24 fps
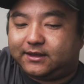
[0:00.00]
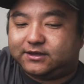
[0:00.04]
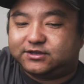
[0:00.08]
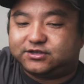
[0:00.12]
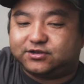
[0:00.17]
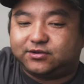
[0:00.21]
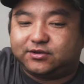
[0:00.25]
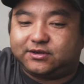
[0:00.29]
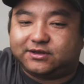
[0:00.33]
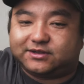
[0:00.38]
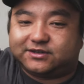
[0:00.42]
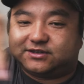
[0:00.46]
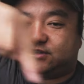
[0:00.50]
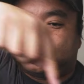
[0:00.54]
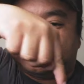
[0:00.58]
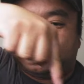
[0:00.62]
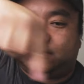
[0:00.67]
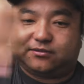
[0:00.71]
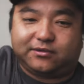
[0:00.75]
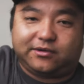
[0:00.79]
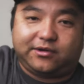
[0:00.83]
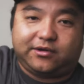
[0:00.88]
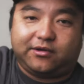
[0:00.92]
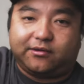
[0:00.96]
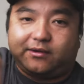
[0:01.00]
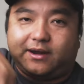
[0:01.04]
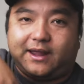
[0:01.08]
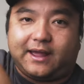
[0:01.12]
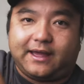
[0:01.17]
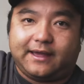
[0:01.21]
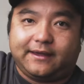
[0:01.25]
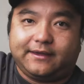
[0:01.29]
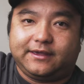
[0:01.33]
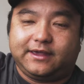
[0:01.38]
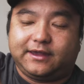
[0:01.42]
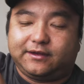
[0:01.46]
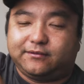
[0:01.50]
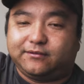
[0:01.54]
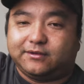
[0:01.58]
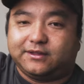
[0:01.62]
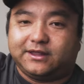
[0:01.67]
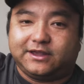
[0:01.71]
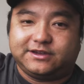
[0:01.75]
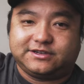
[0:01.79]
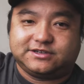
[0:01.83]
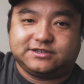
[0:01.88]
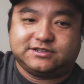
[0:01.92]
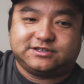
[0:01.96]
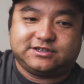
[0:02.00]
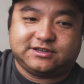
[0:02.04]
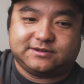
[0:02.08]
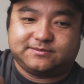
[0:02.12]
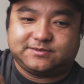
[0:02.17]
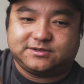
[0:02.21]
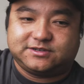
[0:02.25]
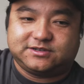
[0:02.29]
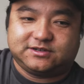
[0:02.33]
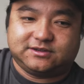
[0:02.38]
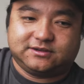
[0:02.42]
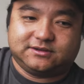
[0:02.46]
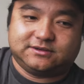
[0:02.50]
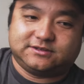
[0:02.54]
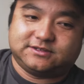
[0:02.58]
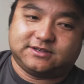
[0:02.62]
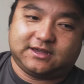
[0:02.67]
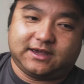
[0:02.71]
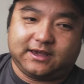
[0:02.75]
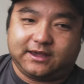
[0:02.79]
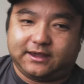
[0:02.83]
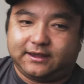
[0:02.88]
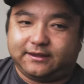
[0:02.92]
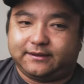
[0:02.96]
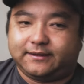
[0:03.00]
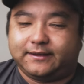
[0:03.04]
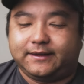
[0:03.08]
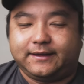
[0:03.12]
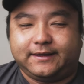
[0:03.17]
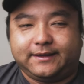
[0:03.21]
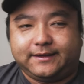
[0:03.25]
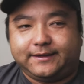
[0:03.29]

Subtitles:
so you can see where you're at in relationships to, say,